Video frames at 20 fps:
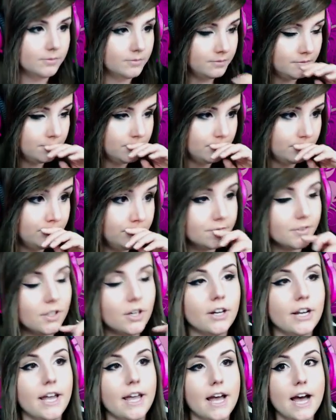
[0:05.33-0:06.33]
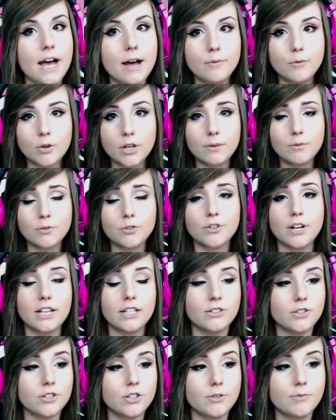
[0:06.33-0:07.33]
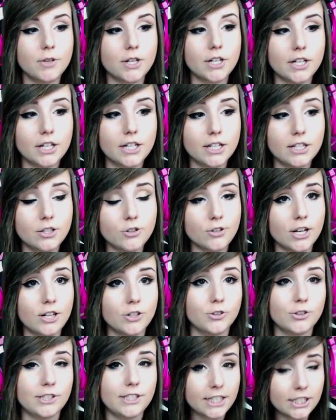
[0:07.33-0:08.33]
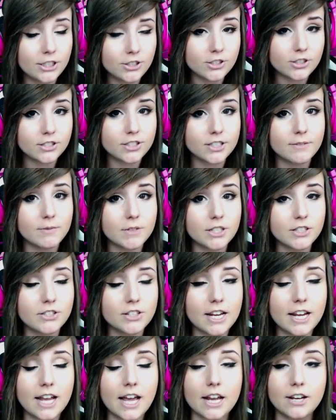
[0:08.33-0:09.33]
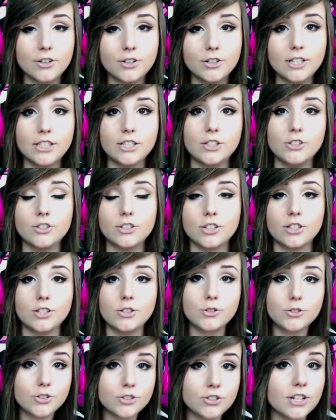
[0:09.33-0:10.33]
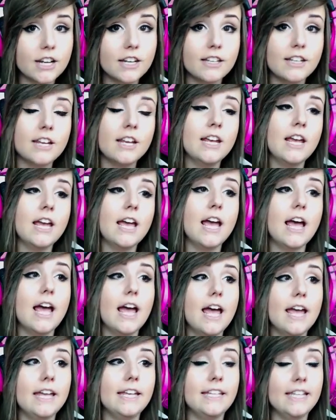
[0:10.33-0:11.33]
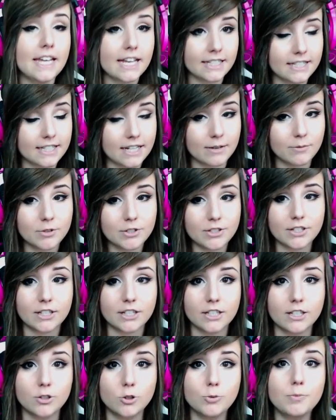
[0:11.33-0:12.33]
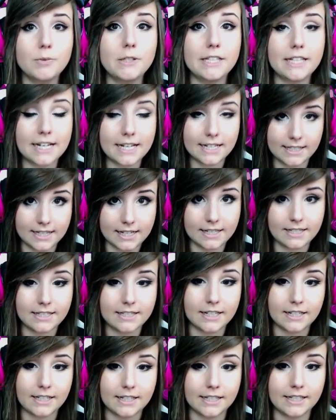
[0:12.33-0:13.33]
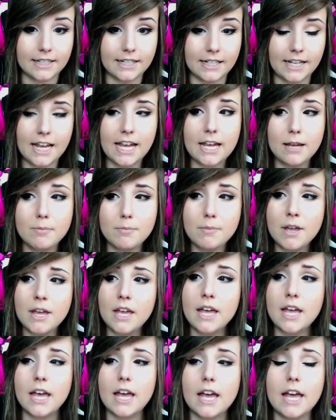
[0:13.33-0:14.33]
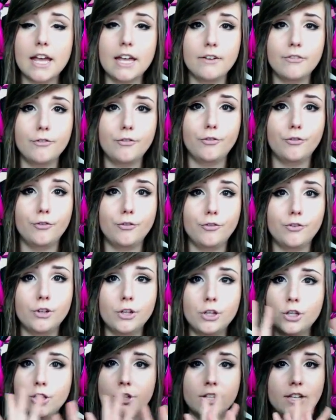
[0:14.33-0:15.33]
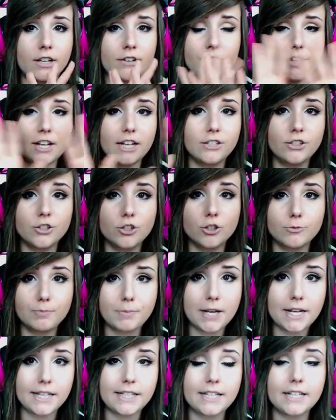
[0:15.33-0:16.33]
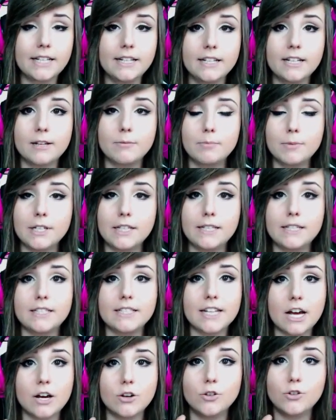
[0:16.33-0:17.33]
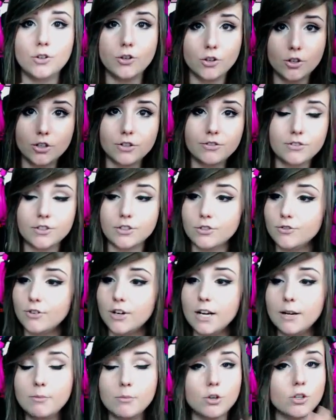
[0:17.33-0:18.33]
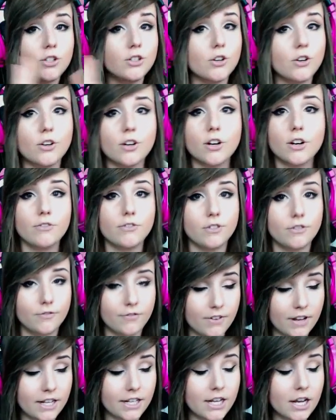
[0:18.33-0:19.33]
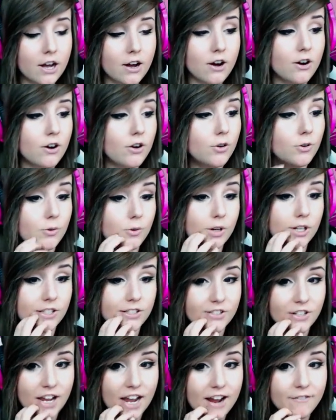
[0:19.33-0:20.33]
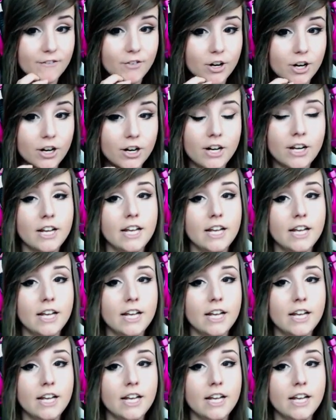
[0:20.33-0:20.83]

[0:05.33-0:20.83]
Okay, what I'm trying to do, I'm gonna try to teach you something today. I know that you're not used to that. Yes, I'm still a noob. Yes, I suck in the game. If that's your opinion, then please now turn off the stream or turn off the video whatsoever.